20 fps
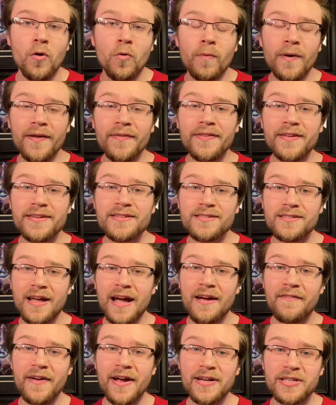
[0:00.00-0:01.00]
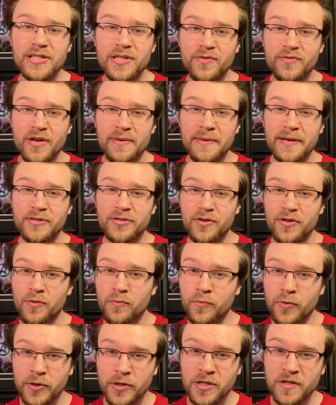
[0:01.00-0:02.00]
When these live action remakes are
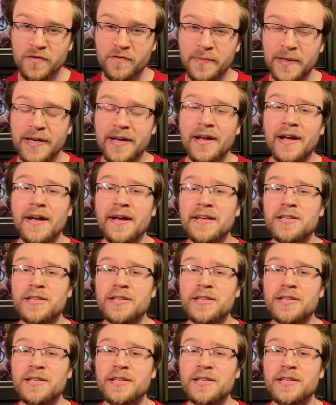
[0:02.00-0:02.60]
the worst for me